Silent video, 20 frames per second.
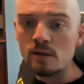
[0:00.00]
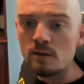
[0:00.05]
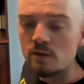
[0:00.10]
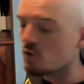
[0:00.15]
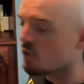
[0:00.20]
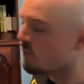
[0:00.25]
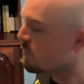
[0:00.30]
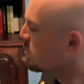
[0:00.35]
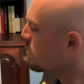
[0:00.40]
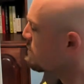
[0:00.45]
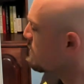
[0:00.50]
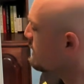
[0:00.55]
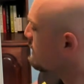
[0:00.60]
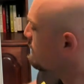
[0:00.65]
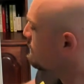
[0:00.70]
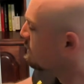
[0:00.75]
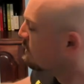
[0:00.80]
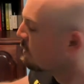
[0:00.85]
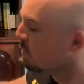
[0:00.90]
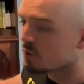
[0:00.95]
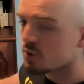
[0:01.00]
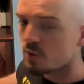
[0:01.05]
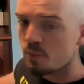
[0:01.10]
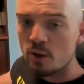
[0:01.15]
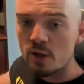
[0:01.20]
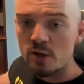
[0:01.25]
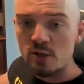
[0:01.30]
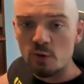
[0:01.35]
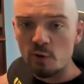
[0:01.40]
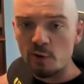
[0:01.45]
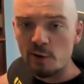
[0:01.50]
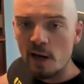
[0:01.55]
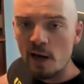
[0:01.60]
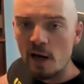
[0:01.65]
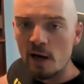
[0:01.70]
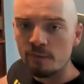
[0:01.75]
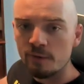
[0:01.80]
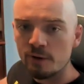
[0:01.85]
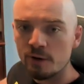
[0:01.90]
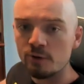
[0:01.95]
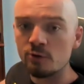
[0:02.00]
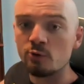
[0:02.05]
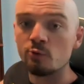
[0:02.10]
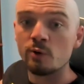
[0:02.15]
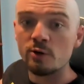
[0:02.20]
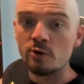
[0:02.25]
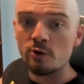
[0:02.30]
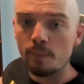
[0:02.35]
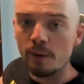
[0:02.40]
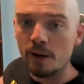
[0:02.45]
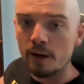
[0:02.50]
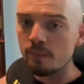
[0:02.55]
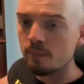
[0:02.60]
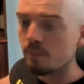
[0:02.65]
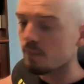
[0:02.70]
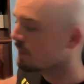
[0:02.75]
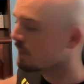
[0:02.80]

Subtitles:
So if you bet on the Colts plus 3.5 here, you'd win your bet.